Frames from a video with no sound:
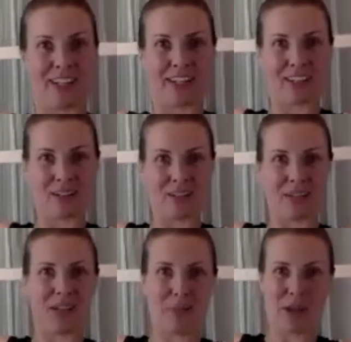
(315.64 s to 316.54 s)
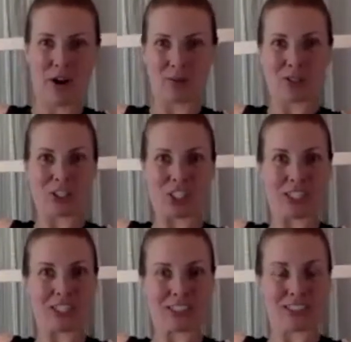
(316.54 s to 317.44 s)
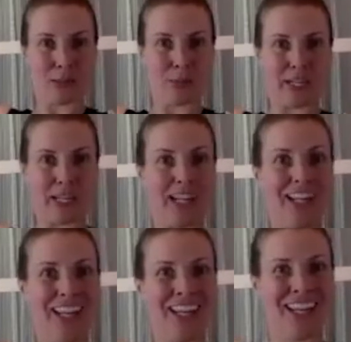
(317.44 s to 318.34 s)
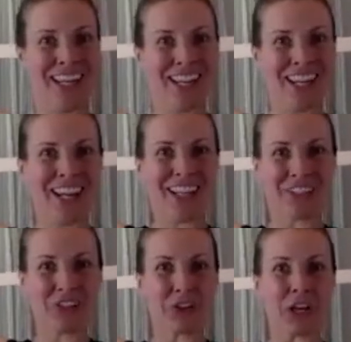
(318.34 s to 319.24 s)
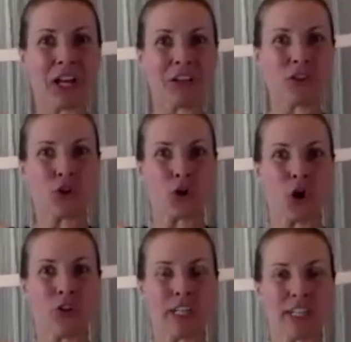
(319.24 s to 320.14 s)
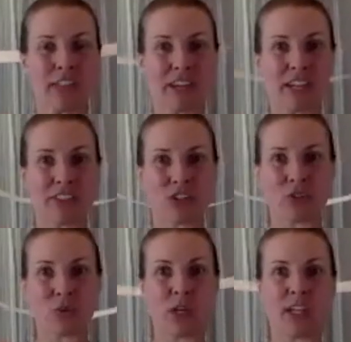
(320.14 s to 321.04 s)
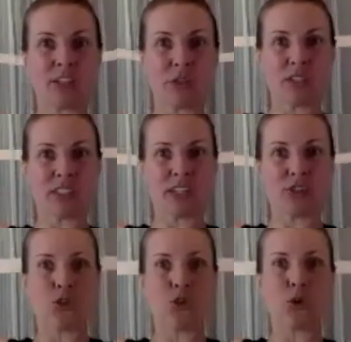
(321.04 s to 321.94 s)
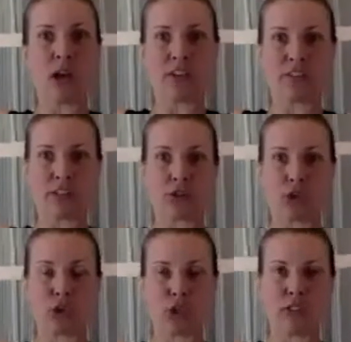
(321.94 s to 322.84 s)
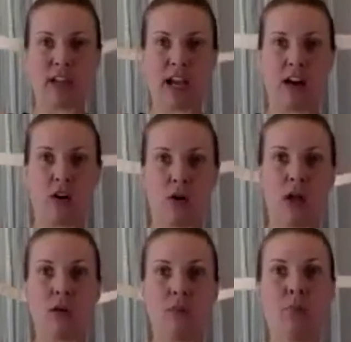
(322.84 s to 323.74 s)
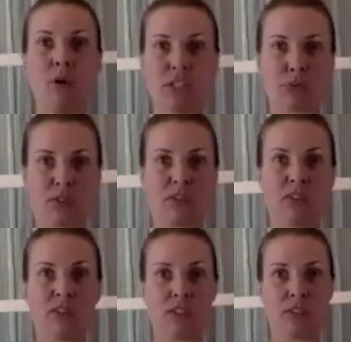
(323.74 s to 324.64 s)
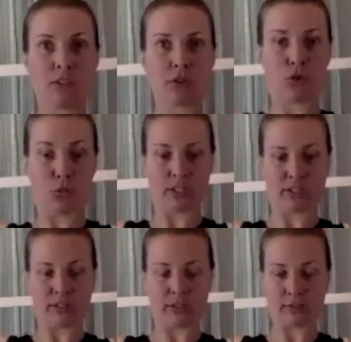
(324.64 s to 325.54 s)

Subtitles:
I'm like, yeah, my arms are shaking a little bit. And so you can control, right? If that is just way too intense, you have control of how much resistance you give.